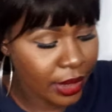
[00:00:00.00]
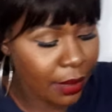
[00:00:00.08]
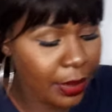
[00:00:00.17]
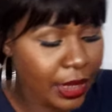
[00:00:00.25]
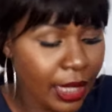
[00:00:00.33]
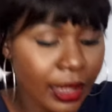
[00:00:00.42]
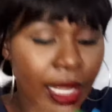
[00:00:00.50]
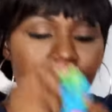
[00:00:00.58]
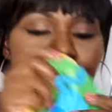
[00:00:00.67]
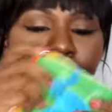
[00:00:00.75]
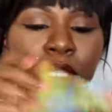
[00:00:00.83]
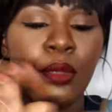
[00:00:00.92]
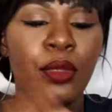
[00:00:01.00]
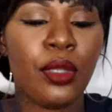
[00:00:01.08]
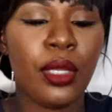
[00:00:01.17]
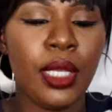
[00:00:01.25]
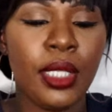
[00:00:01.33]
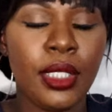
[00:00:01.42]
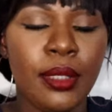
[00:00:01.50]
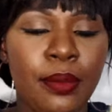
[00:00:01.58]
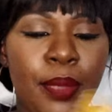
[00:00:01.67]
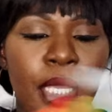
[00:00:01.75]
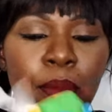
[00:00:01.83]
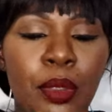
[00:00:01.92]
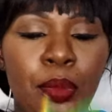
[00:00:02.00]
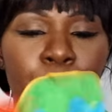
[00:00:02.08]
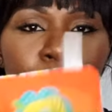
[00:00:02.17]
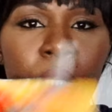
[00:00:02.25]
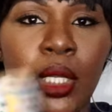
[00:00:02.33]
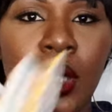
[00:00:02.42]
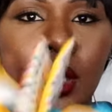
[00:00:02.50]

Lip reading: Let me take that out. So we've got his baby book,